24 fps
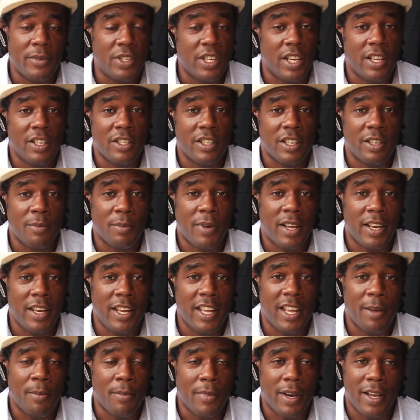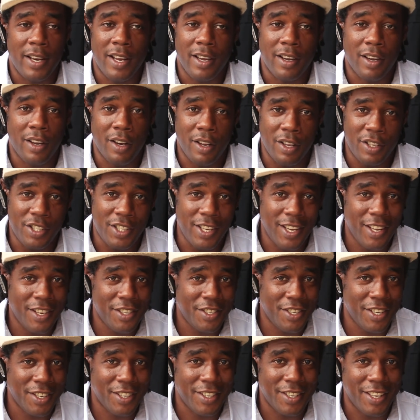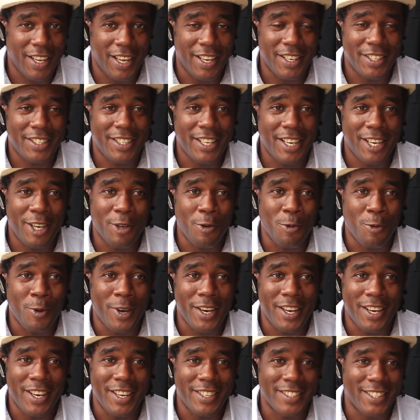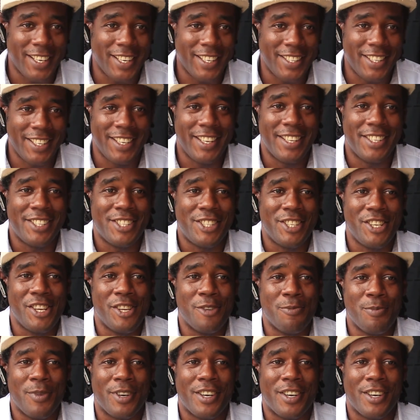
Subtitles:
changing my name. I'm not gonna change it and tell you what it is until it's changed,